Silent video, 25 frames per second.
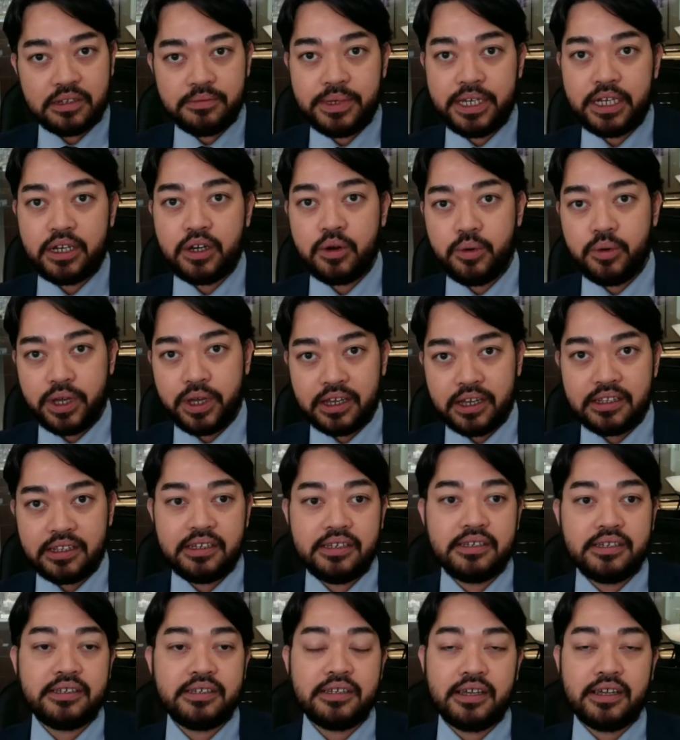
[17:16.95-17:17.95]
to be quick and
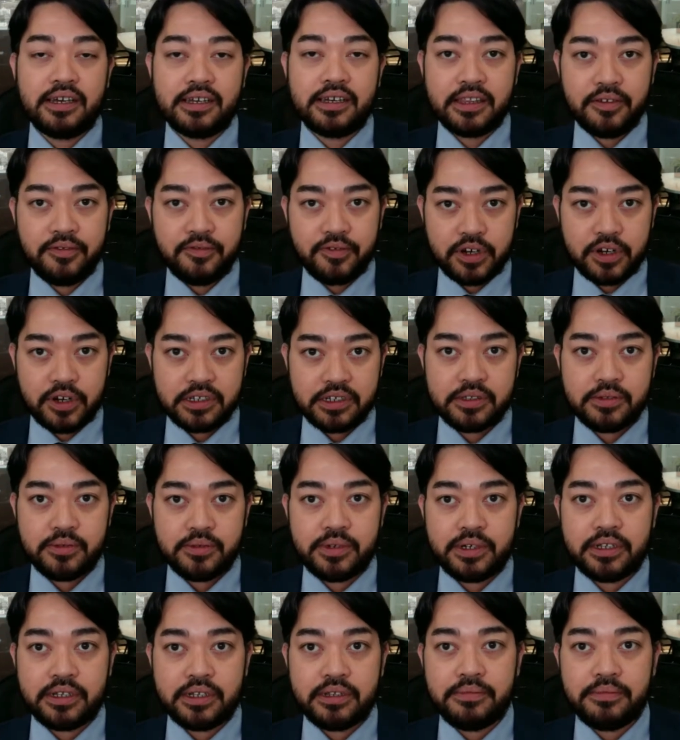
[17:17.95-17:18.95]
easy like the first one,